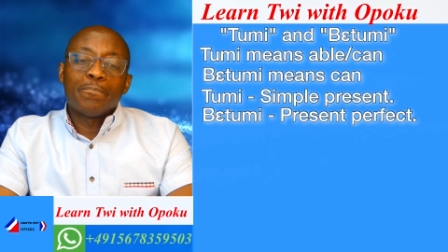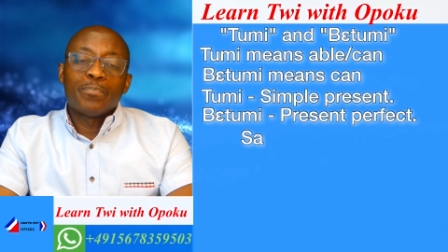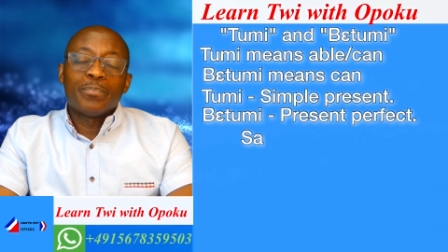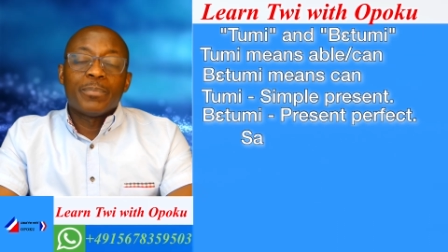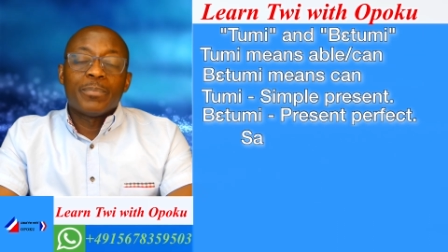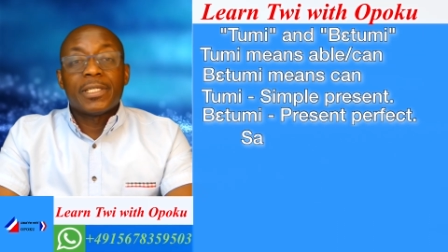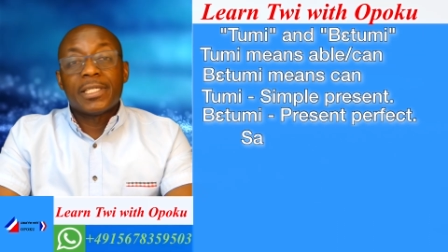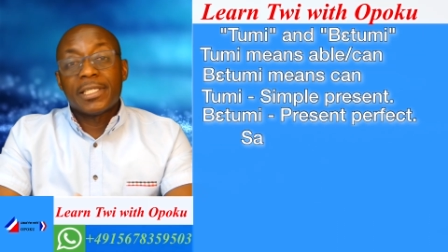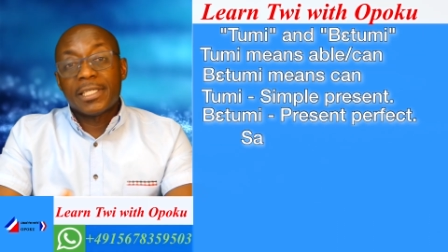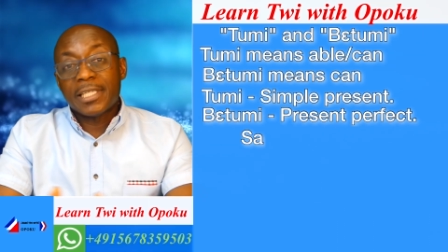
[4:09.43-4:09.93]

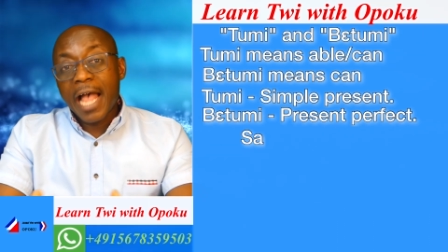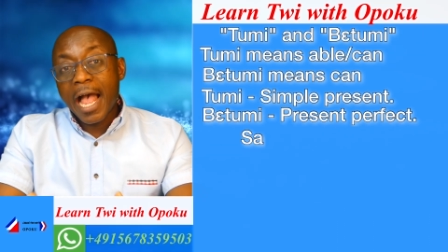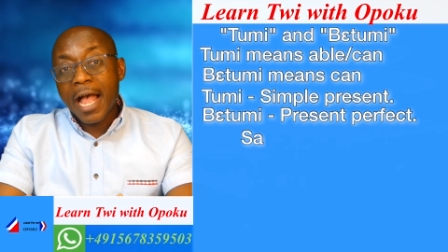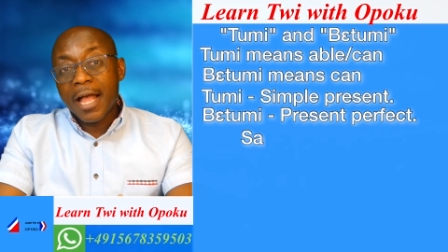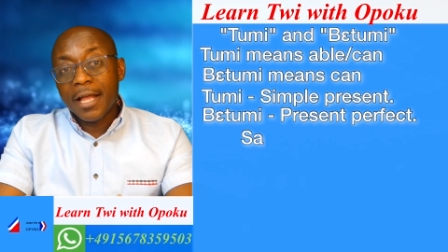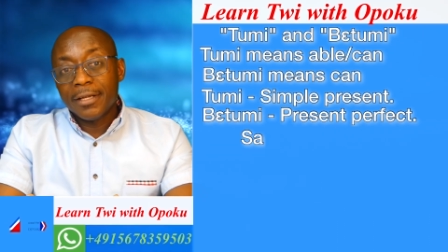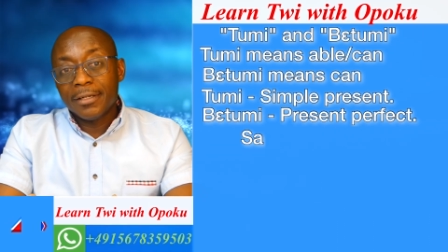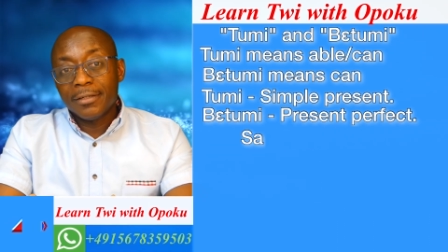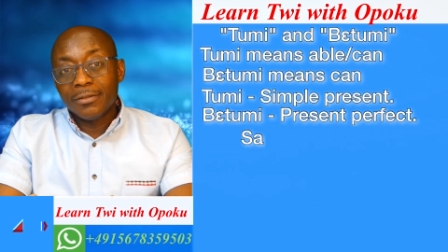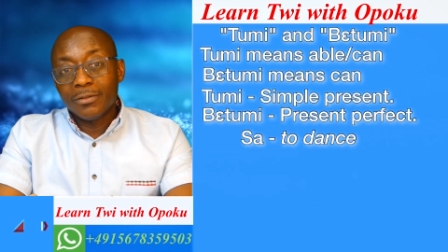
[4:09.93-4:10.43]
sa,
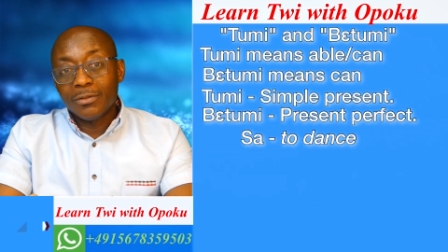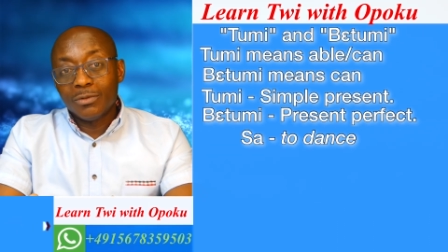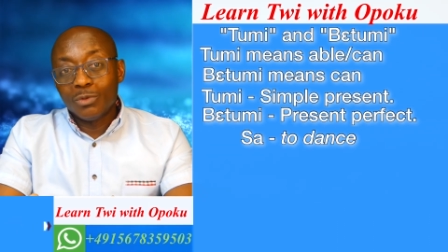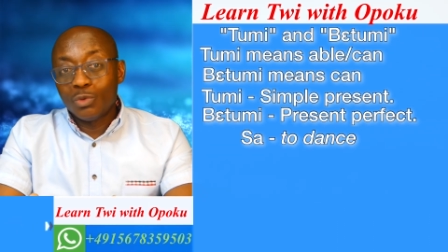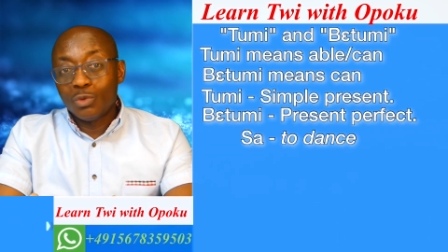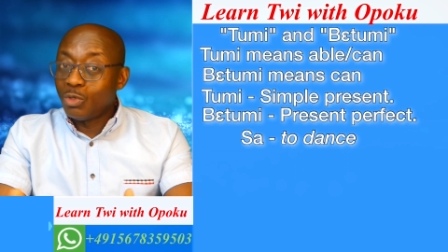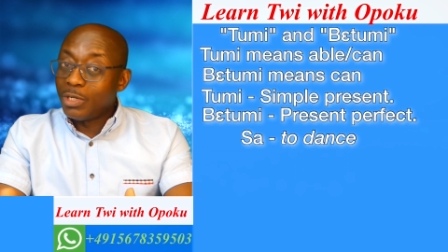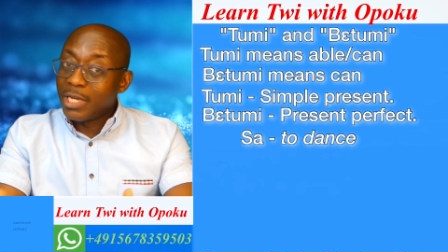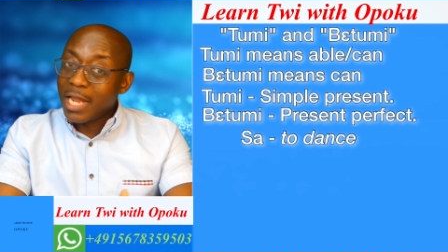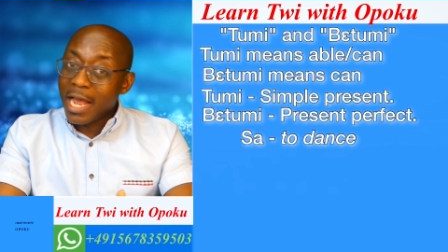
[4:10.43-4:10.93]

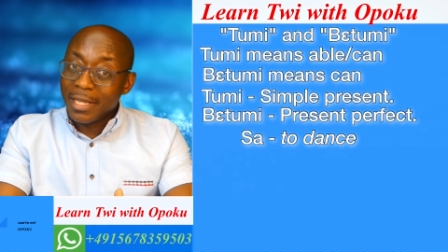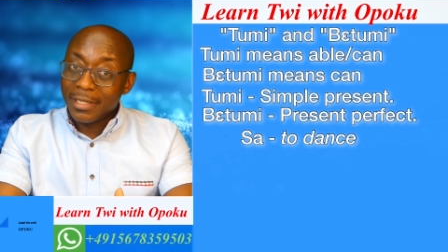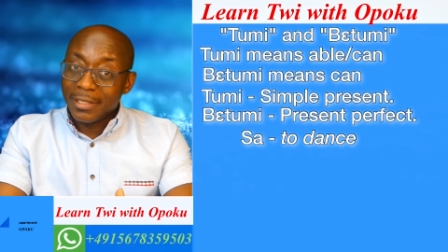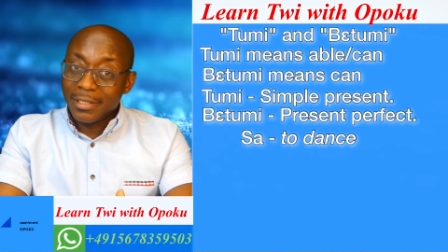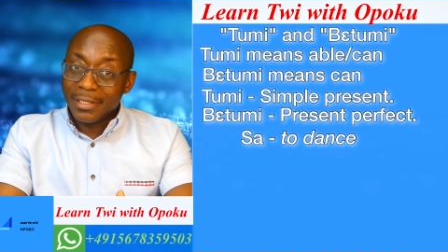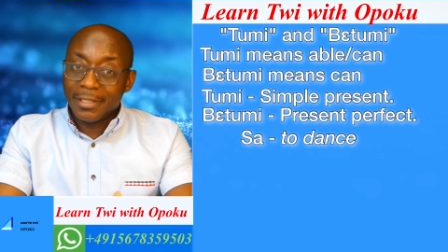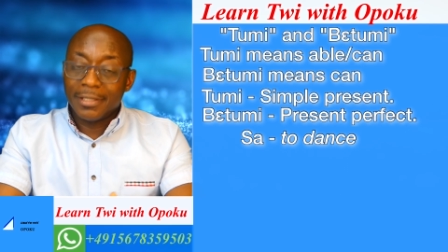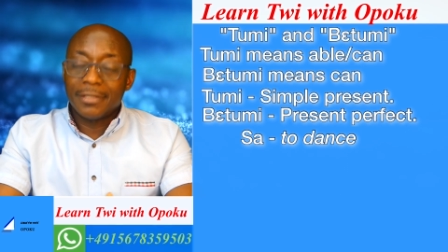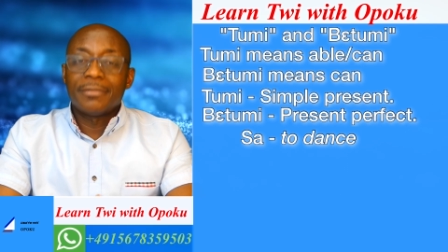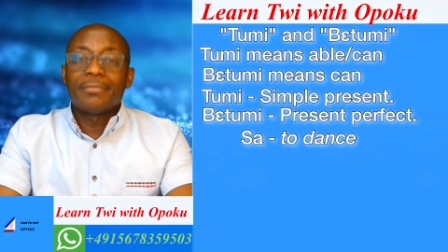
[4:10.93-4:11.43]
to
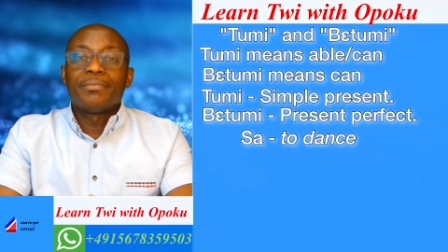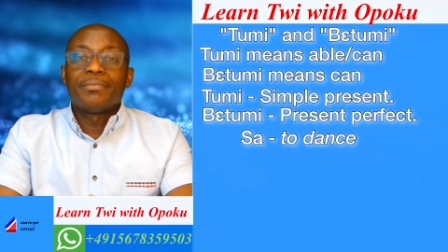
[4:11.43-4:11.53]
dance.